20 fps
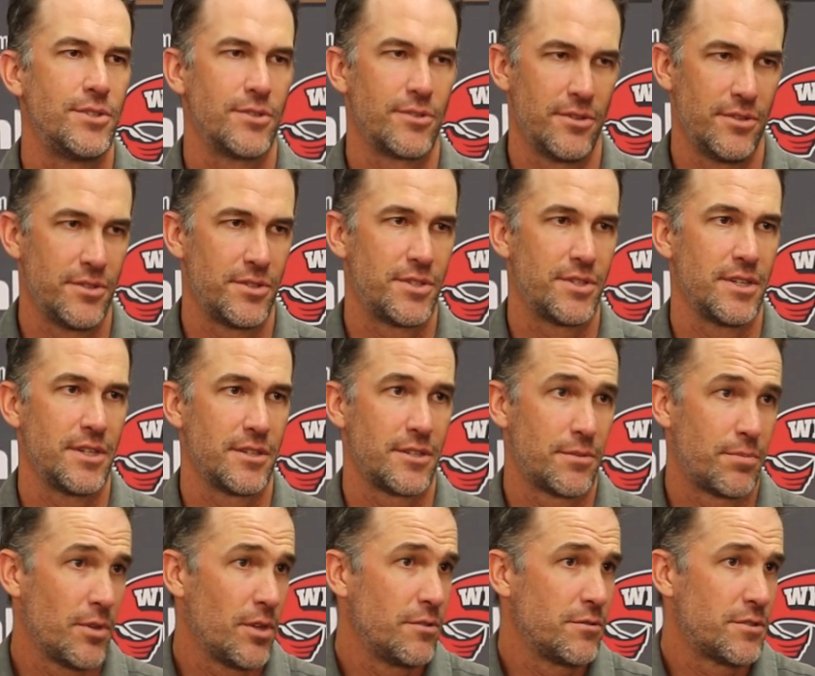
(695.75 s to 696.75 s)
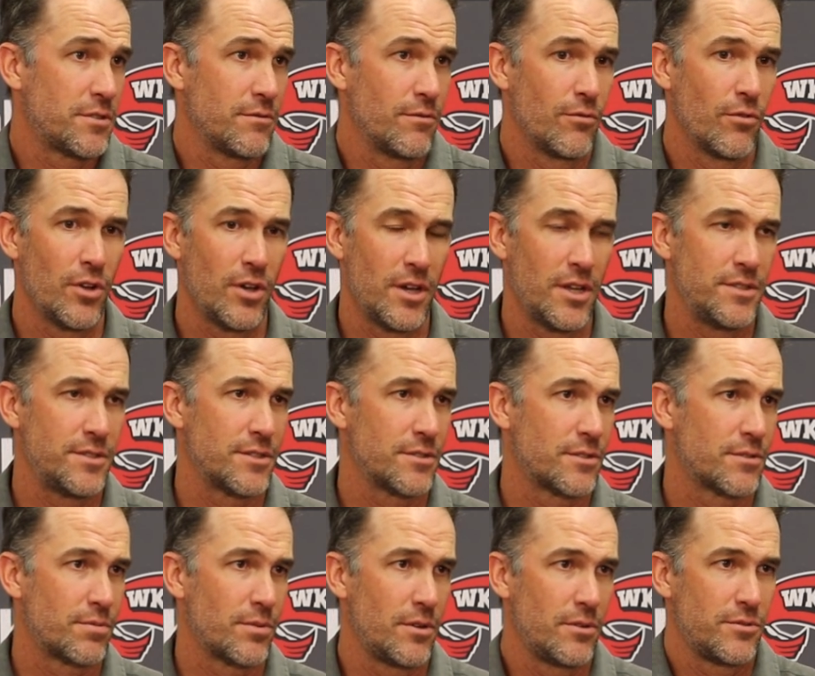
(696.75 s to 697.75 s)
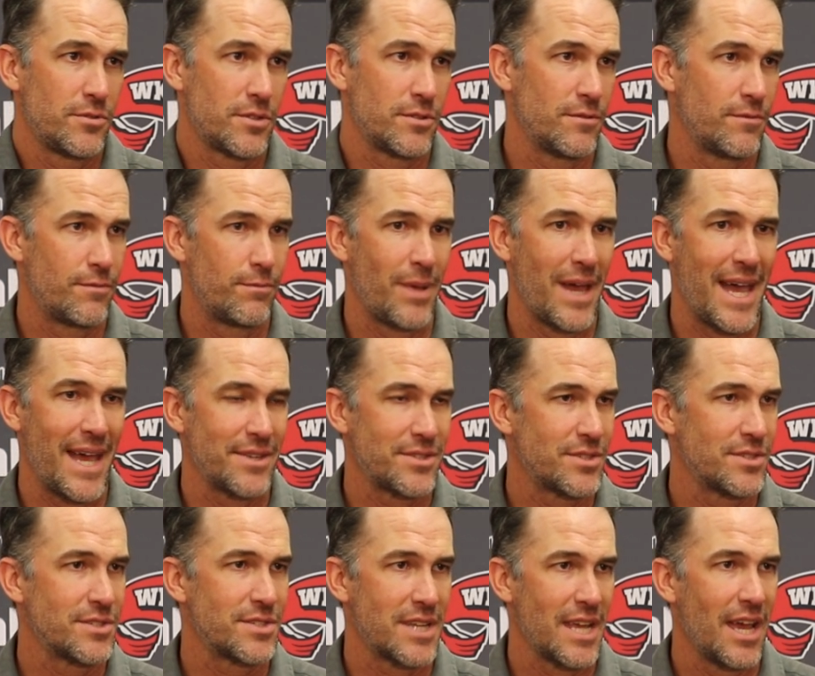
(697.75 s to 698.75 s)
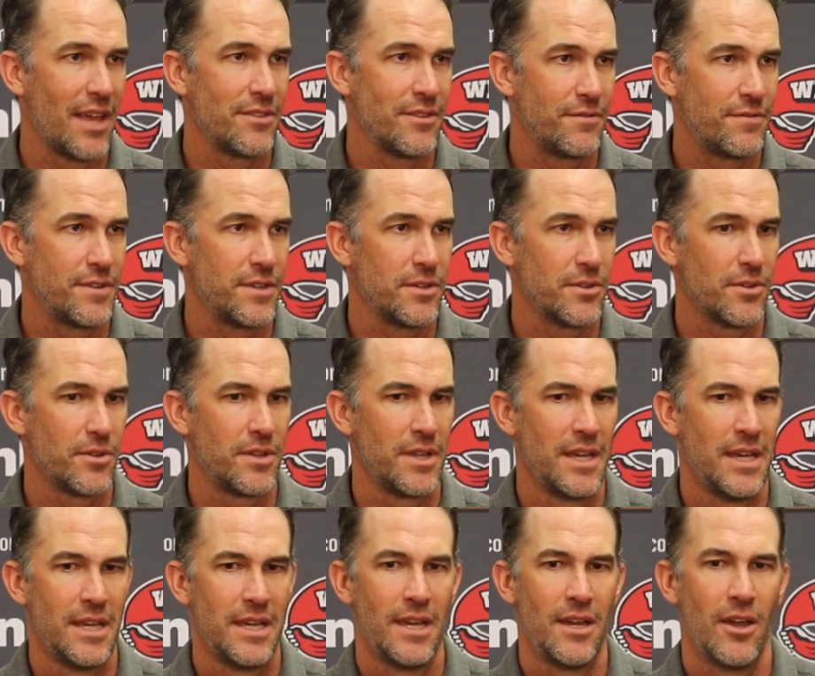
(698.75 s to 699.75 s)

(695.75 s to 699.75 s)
You're going to see explosive runs, explosive passes down the field.